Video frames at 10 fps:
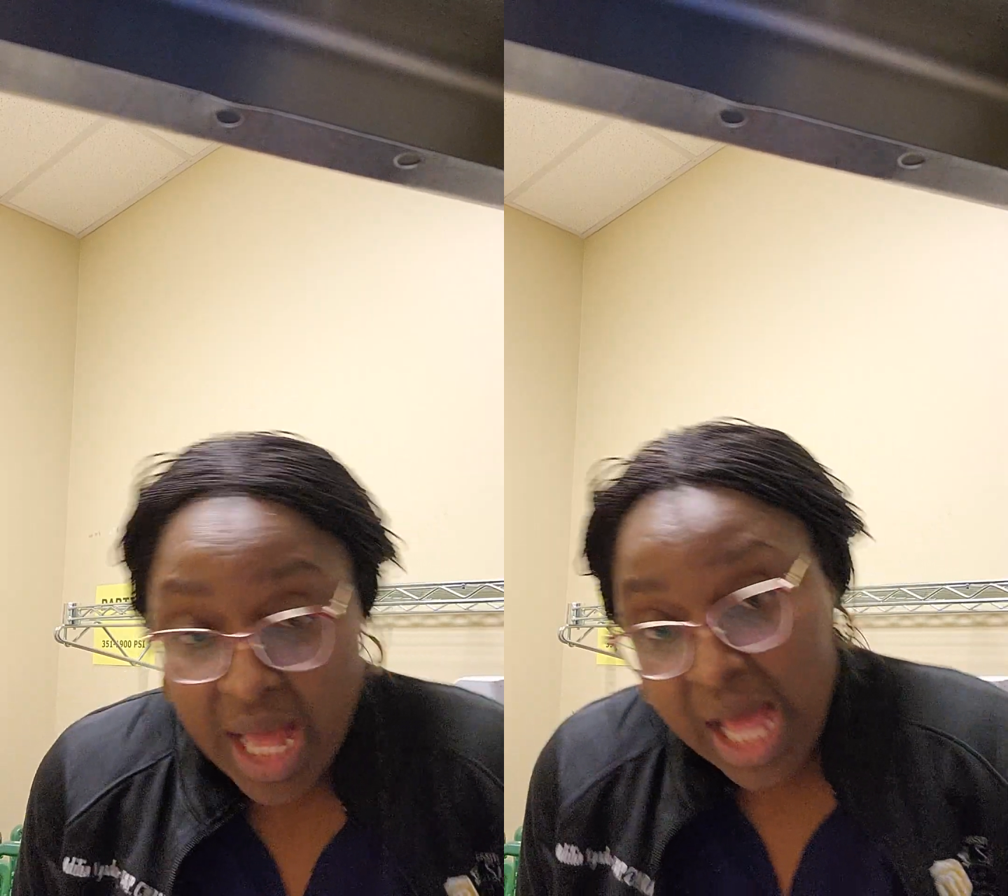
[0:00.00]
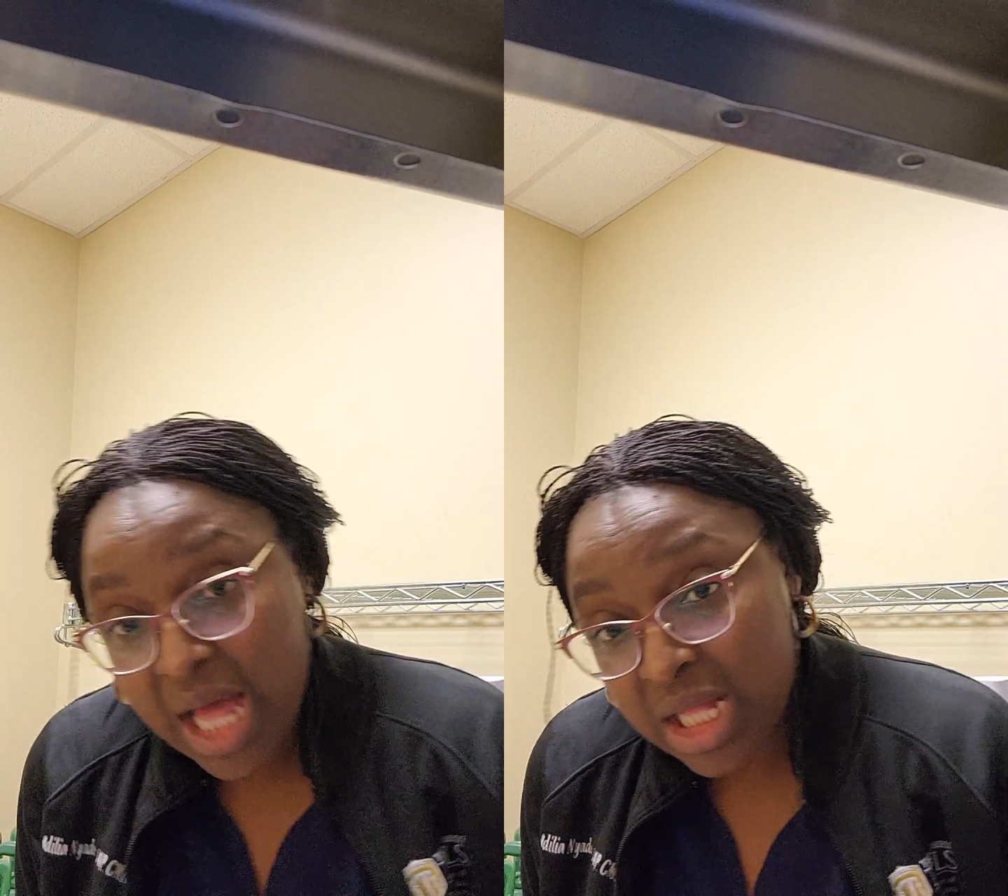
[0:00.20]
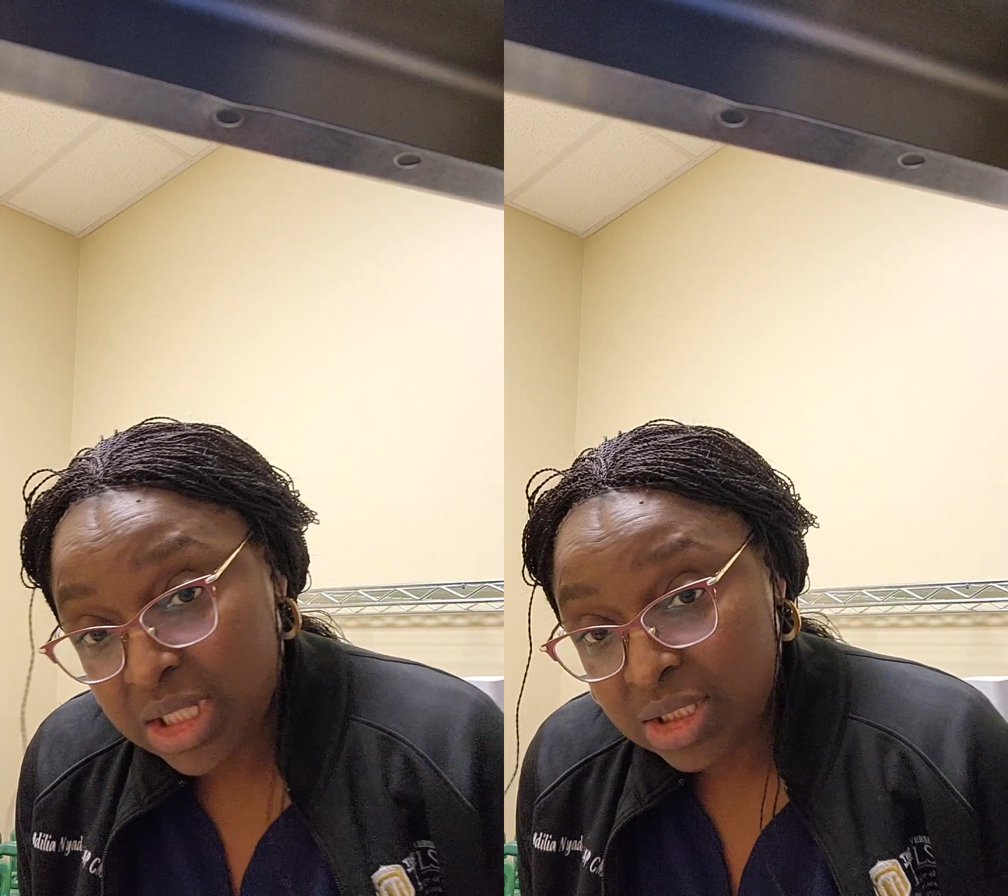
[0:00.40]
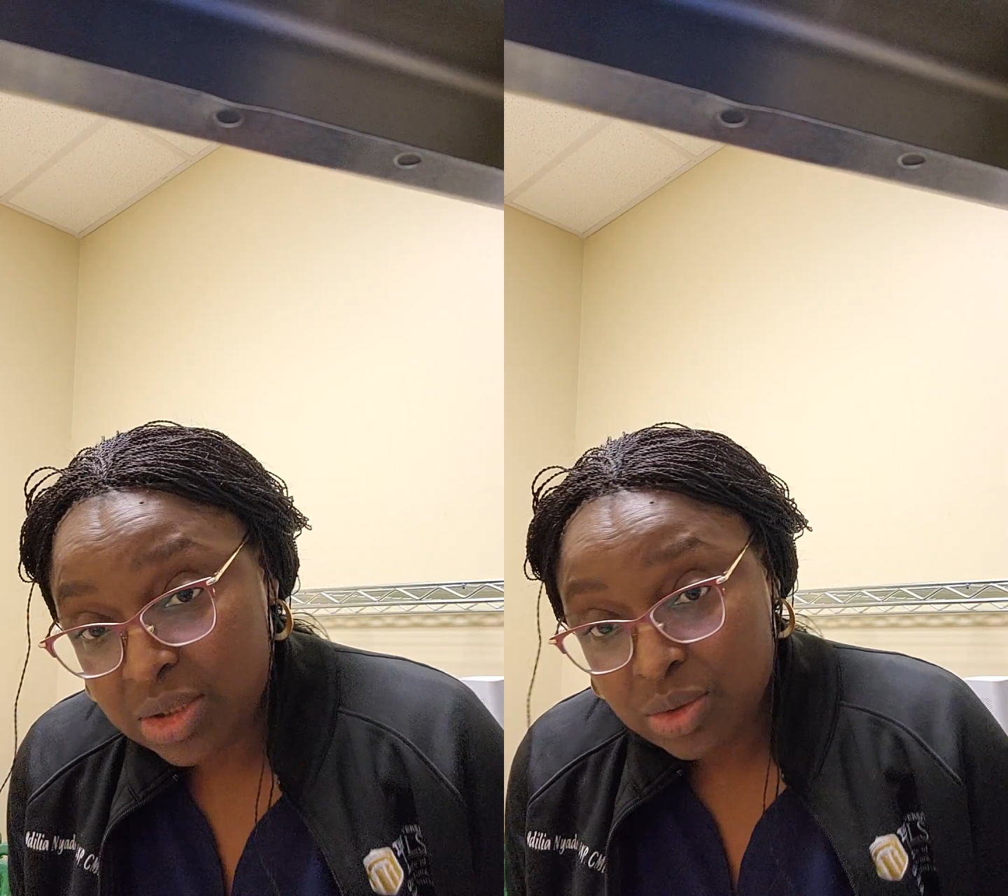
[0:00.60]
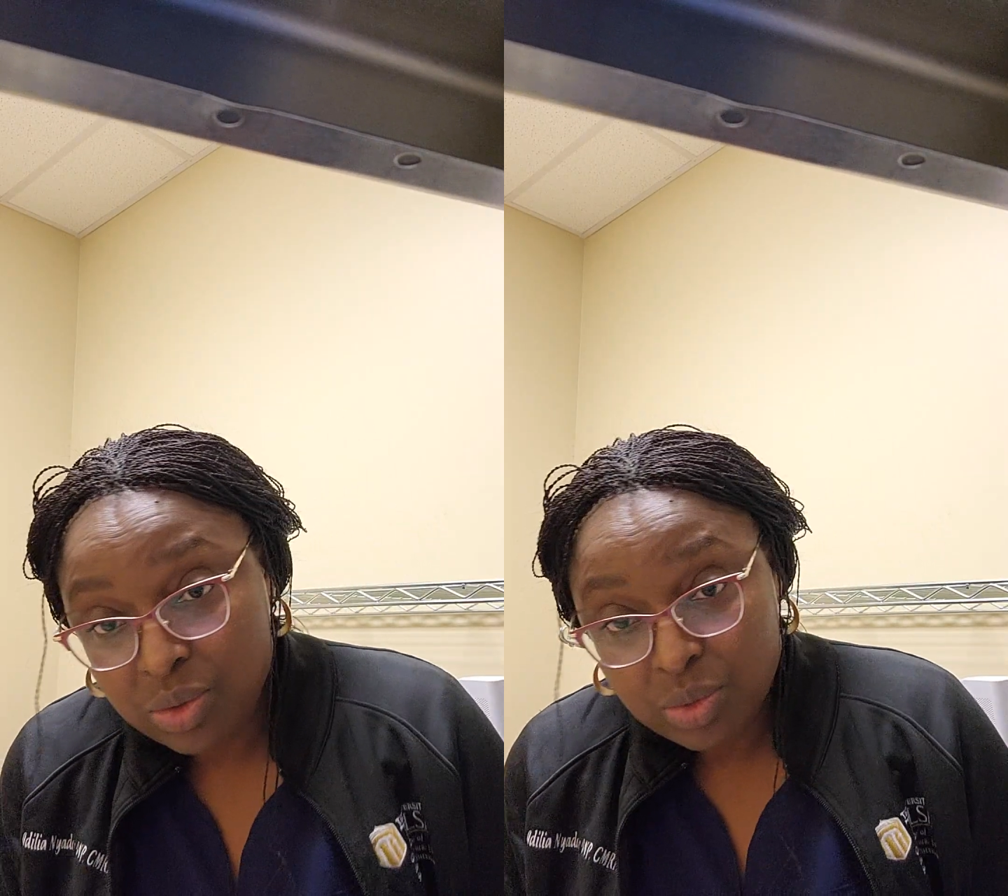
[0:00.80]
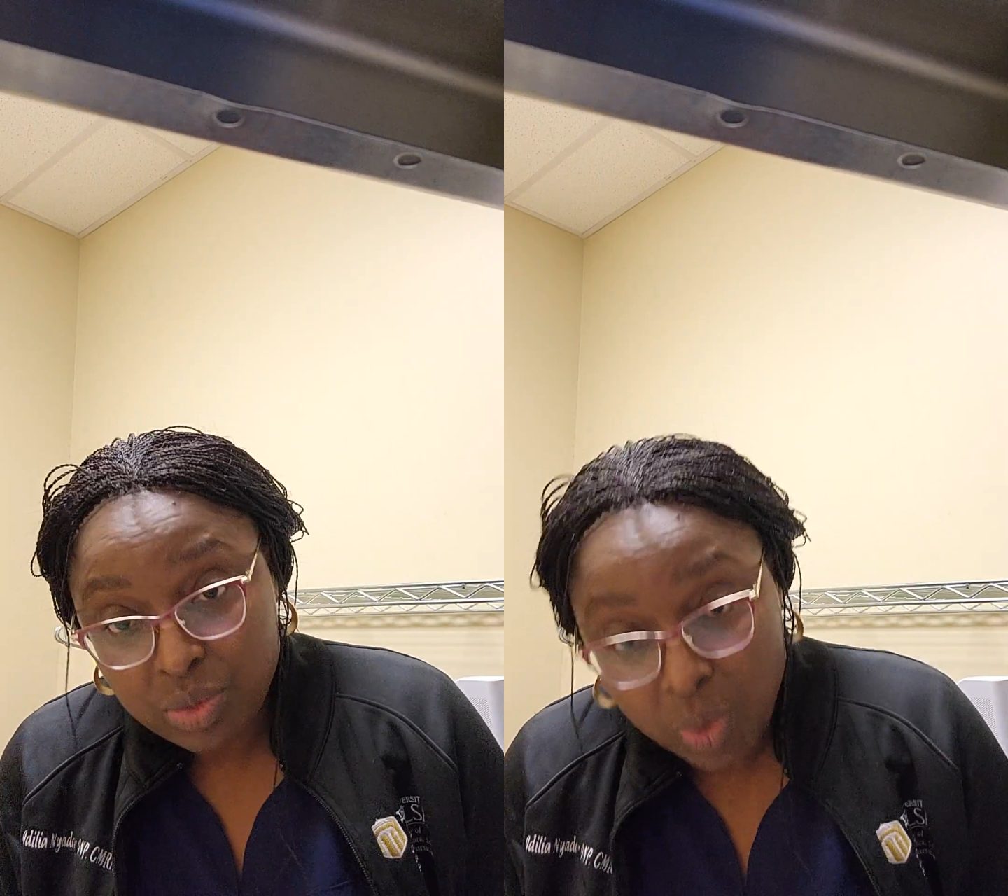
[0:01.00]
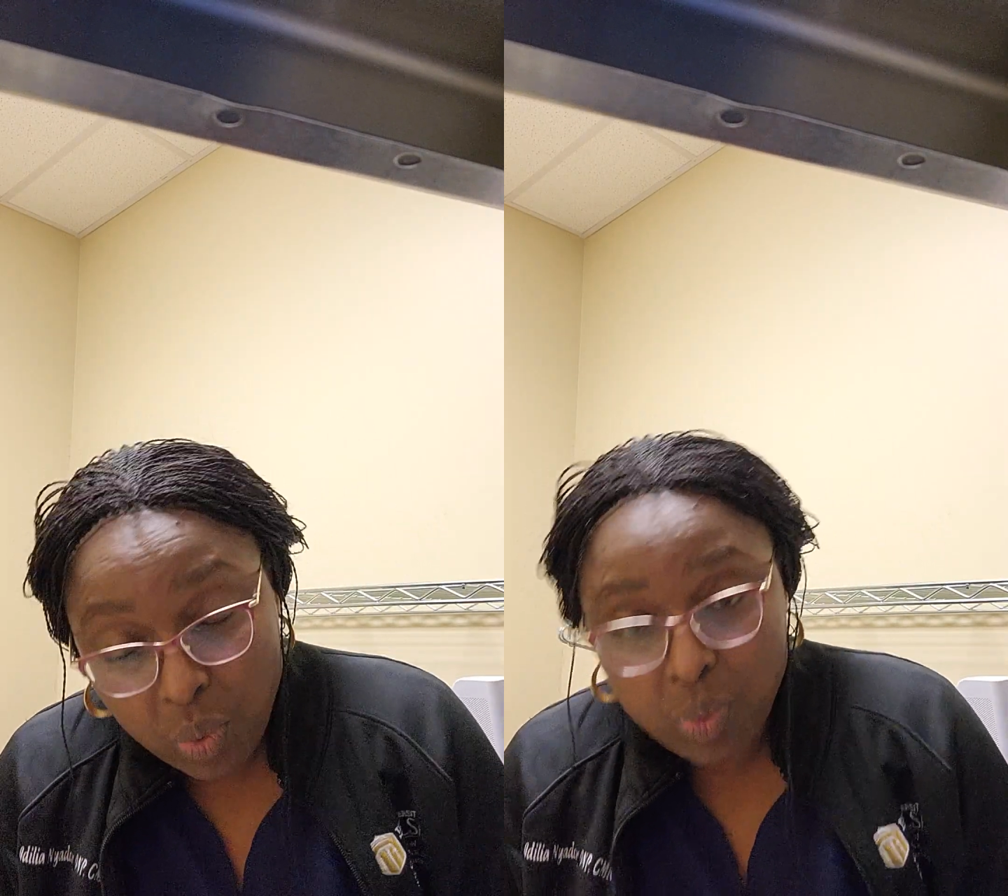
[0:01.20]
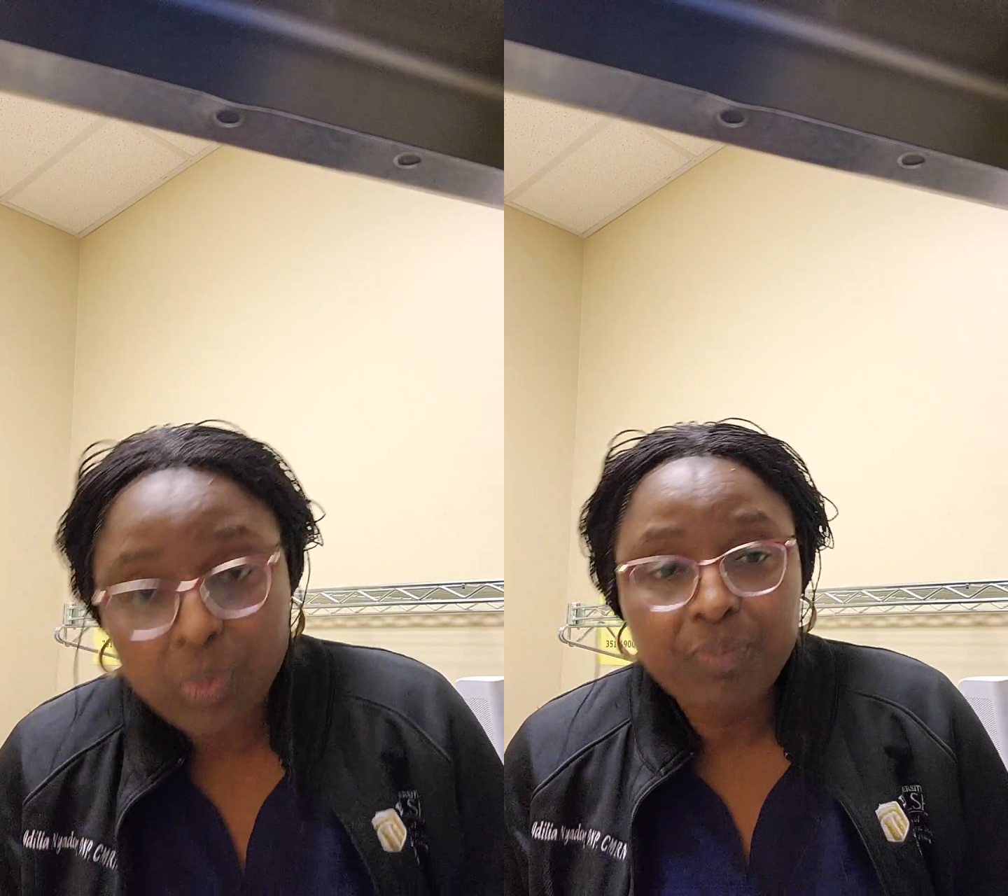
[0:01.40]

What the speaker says: are low.